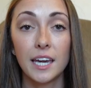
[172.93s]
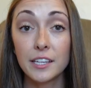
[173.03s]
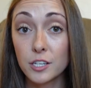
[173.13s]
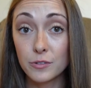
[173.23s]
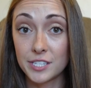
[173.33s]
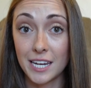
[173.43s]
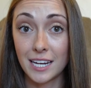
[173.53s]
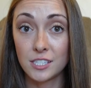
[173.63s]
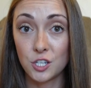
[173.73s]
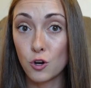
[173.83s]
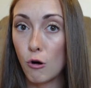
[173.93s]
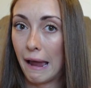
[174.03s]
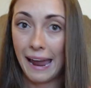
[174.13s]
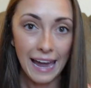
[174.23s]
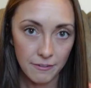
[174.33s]
In those states, you don't
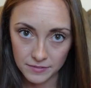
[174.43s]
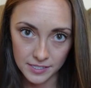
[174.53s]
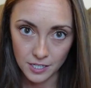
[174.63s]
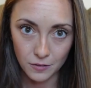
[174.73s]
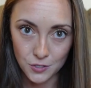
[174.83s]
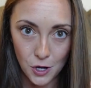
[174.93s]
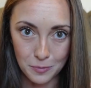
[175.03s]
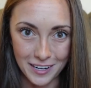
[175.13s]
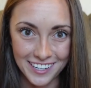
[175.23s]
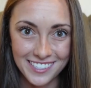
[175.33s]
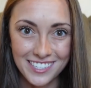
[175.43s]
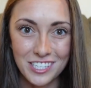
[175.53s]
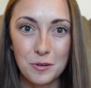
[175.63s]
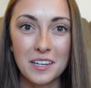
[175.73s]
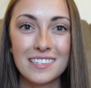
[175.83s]
have to
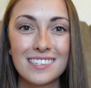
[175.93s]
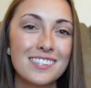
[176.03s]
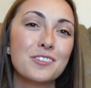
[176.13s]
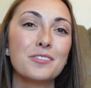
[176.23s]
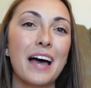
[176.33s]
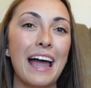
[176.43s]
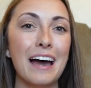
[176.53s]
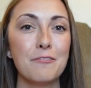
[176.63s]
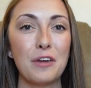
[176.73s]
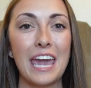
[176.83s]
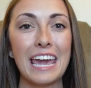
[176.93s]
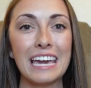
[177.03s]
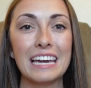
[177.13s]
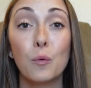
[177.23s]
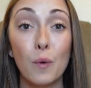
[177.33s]
self-solemnize. You can still have
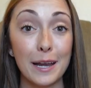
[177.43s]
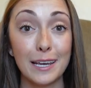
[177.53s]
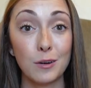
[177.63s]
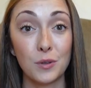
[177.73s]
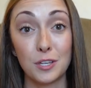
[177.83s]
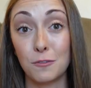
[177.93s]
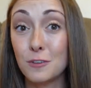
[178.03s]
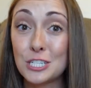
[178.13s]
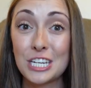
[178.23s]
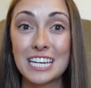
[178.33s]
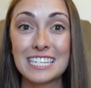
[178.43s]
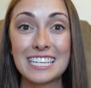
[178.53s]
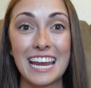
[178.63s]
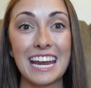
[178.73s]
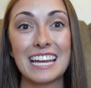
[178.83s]
a wedding with an
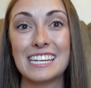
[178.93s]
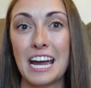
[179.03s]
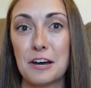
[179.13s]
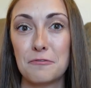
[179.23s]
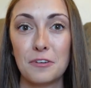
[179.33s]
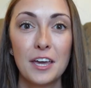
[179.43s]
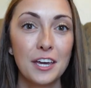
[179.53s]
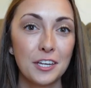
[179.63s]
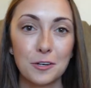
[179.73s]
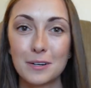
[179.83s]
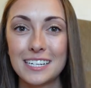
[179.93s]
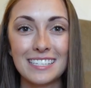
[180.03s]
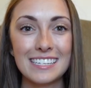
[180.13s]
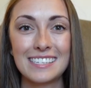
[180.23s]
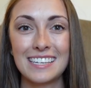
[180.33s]
officiant and have your
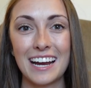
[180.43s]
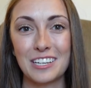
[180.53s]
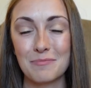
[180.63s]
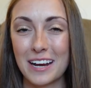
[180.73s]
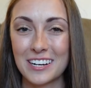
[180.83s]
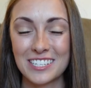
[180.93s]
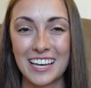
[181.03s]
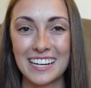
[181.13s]
witnesses sign your marriage